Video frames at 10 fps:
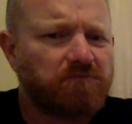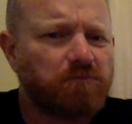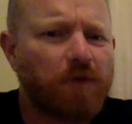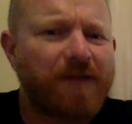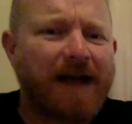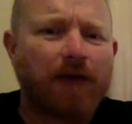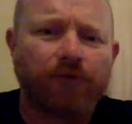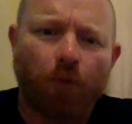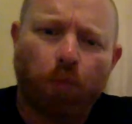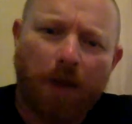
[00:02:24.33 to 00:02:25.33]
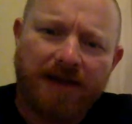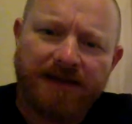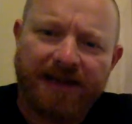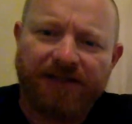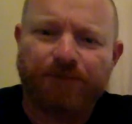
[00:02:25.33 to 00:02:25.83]
without the
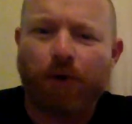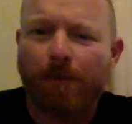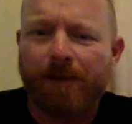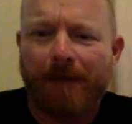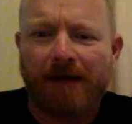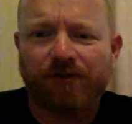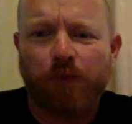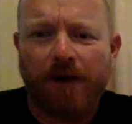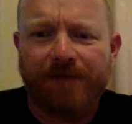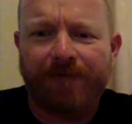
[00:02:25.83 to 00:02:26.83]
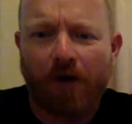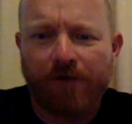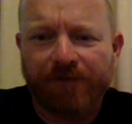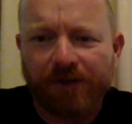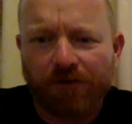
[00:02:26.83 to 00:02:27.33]
windage, probably about
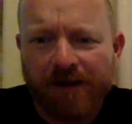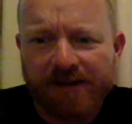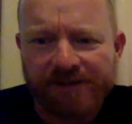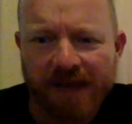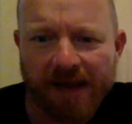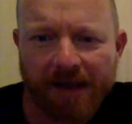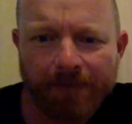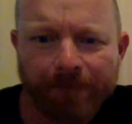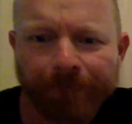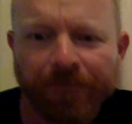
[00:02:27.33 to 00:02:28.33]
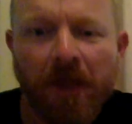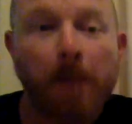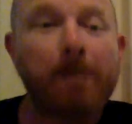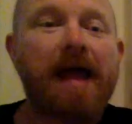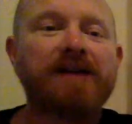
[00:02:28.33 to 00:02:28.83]
25 degrees here.
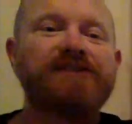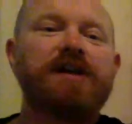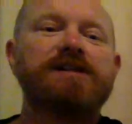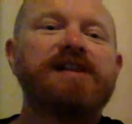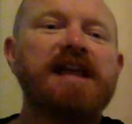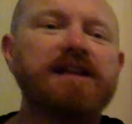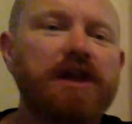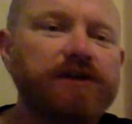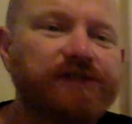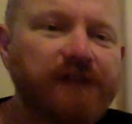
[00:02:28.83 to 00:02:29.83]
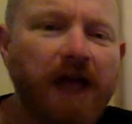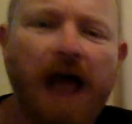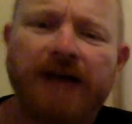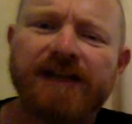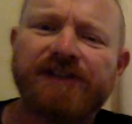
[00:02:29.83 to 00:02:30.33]
Max continues,
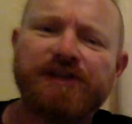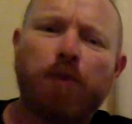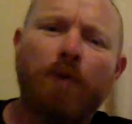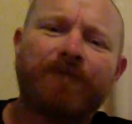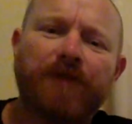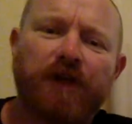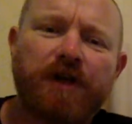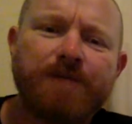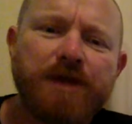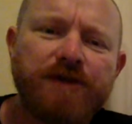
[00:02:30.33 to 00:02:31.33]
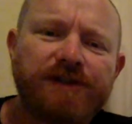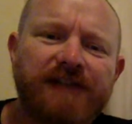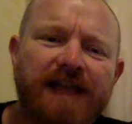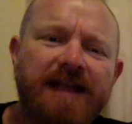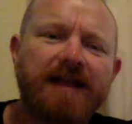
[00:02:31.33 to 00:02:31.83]
and this is one for the
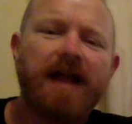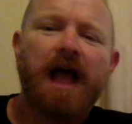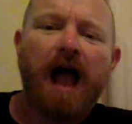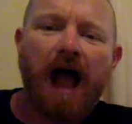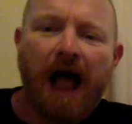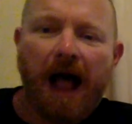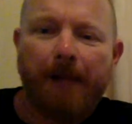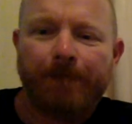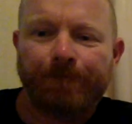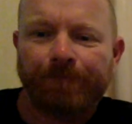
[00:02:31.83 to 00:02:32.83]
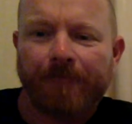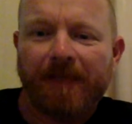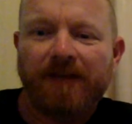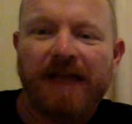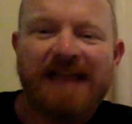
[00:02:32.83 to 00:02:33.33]
community.
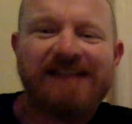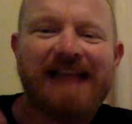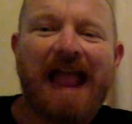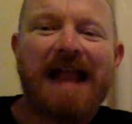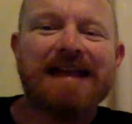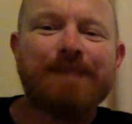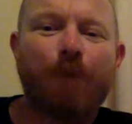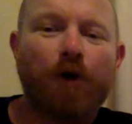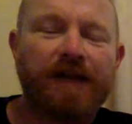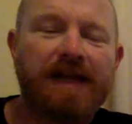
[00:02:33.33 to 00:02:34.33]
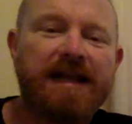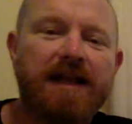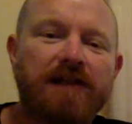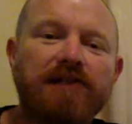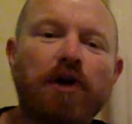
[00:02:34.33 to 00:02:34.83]
Is anybody
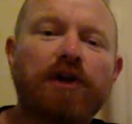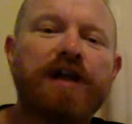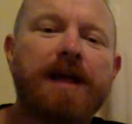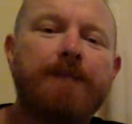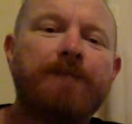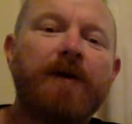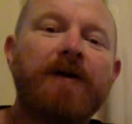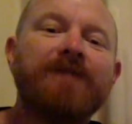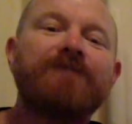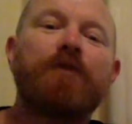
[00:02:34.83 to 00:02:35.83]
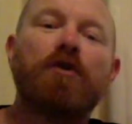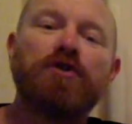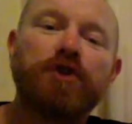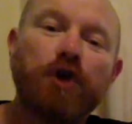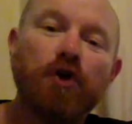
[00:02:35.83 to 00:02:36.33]
looking for a
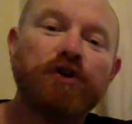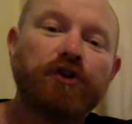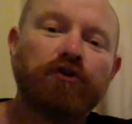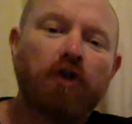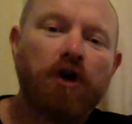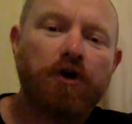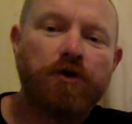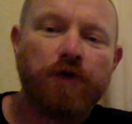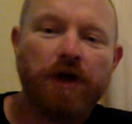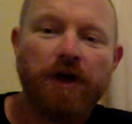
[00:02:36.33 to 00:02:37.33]
good crew